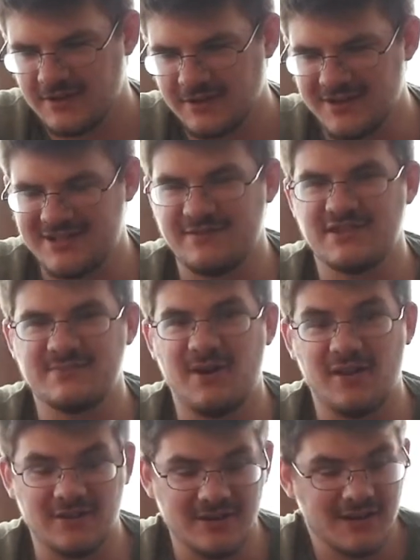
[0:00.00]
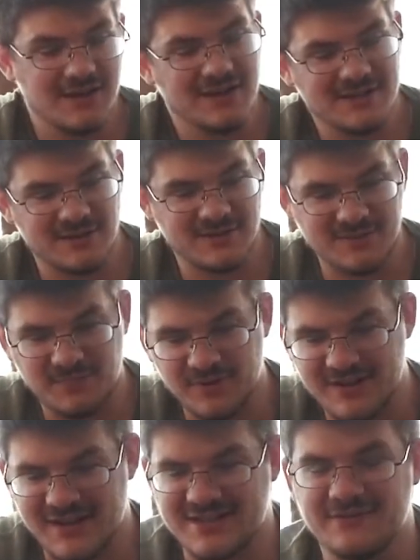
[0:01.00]
no, it's even smaller. So it's
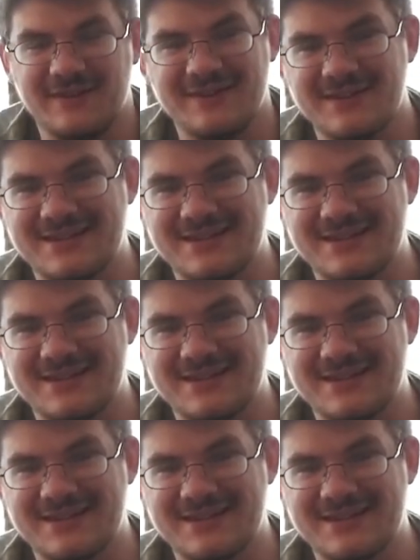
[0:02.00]
a very